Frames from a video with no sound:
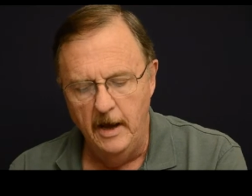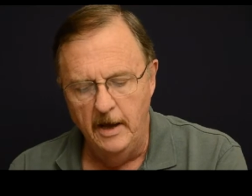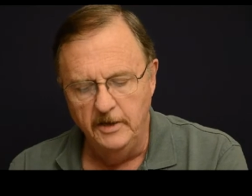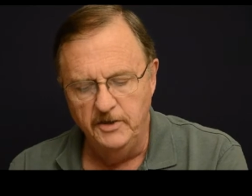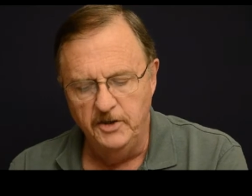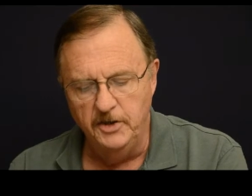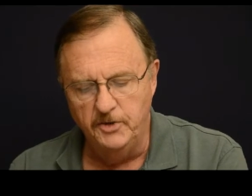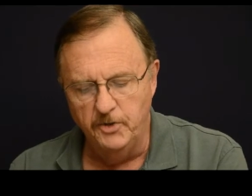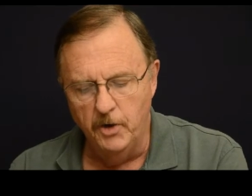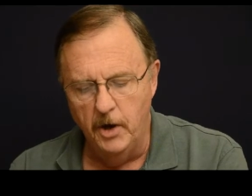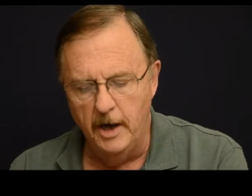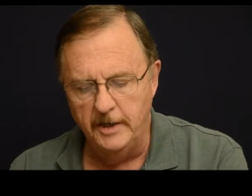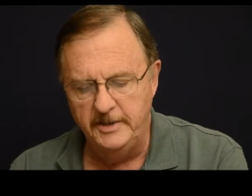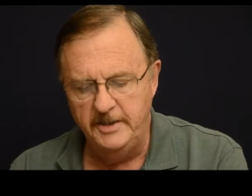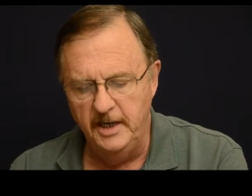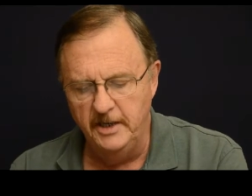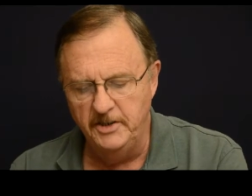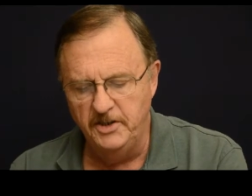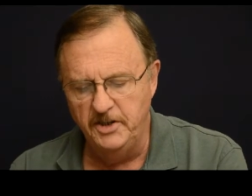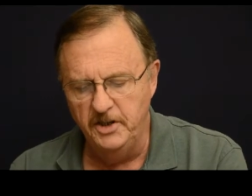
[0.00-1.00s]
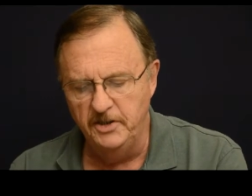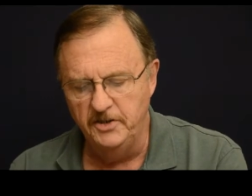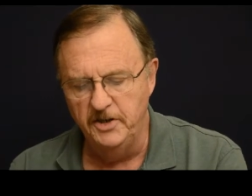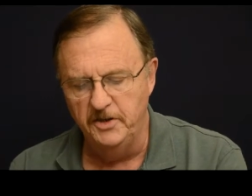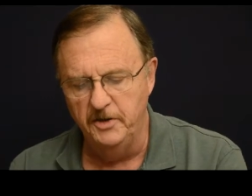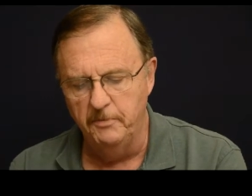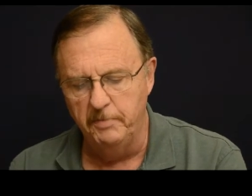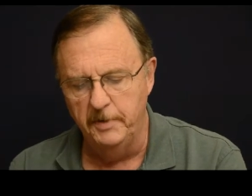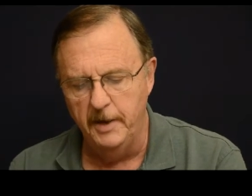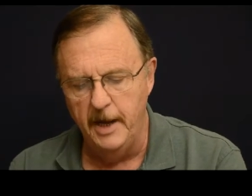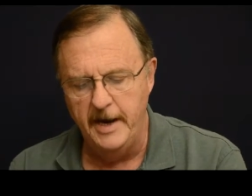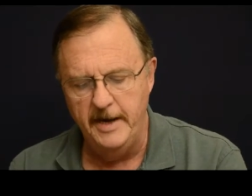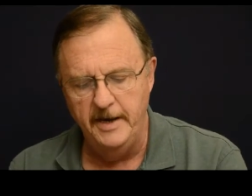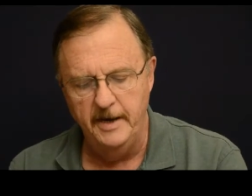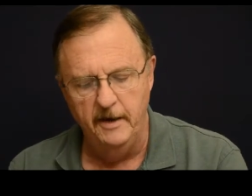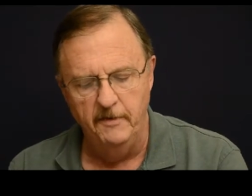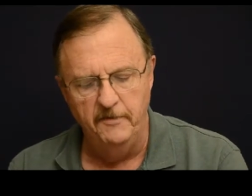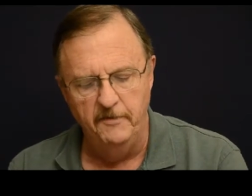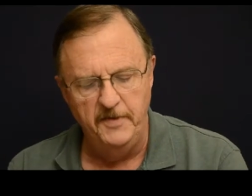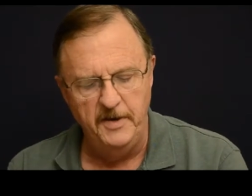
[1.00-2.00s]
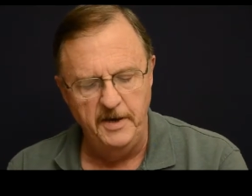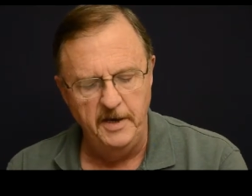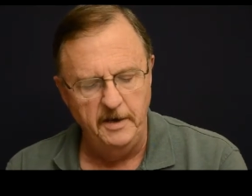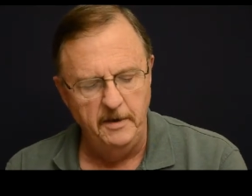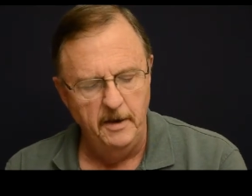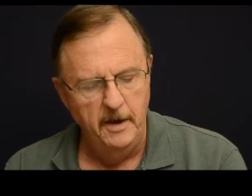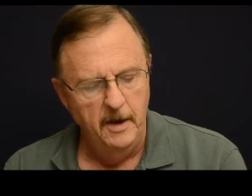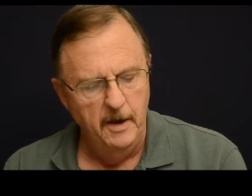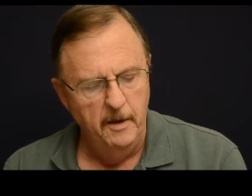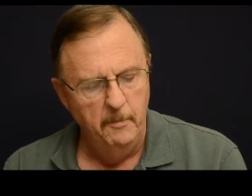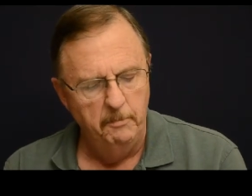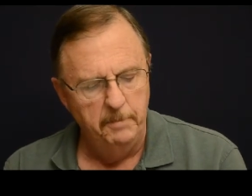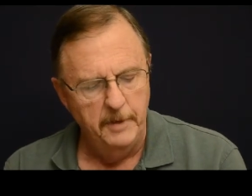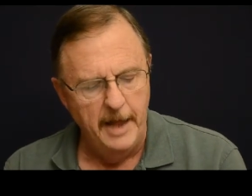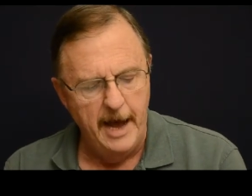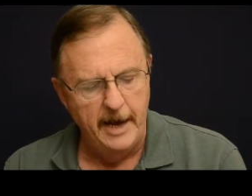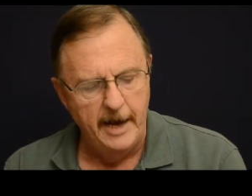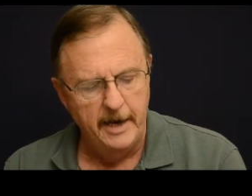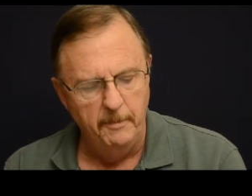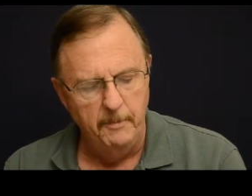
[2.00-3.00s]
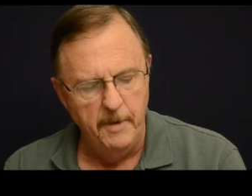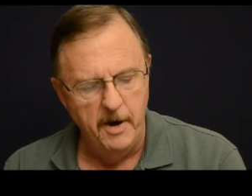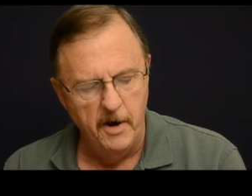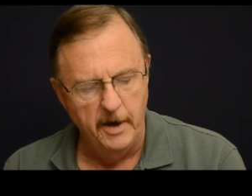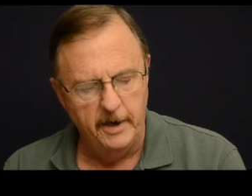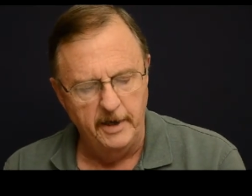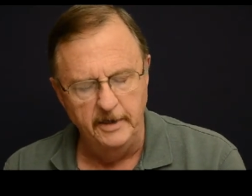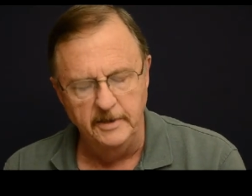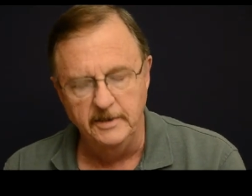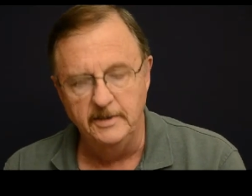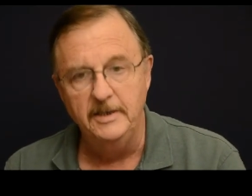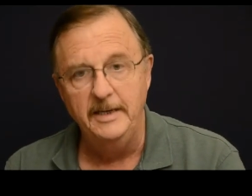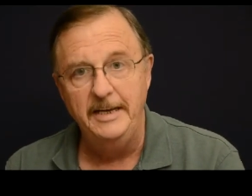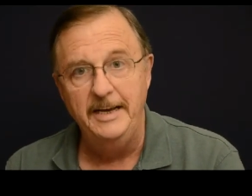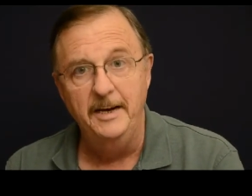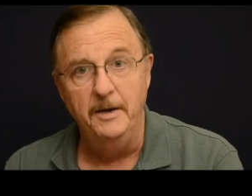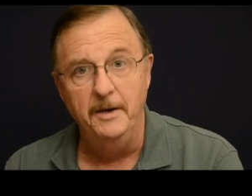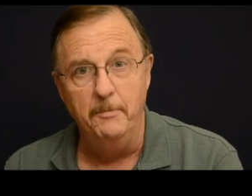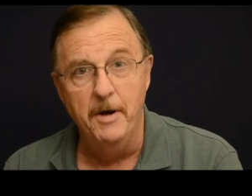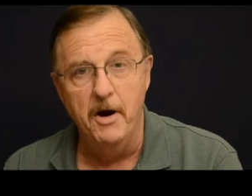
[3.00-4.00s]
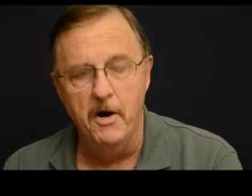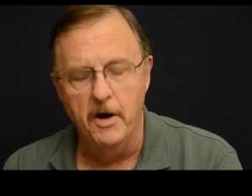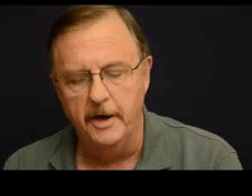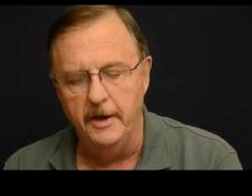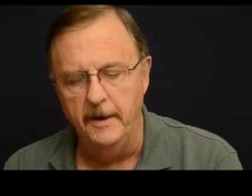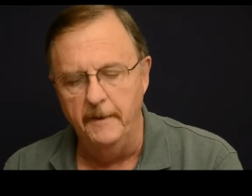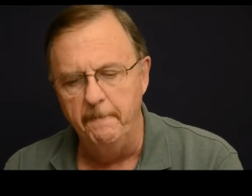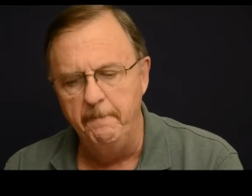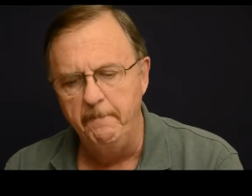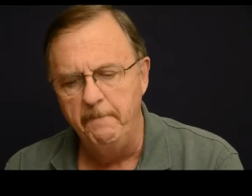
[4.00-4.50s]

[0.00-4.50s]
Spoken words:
to draw attention to the plight of the Black Americans in America.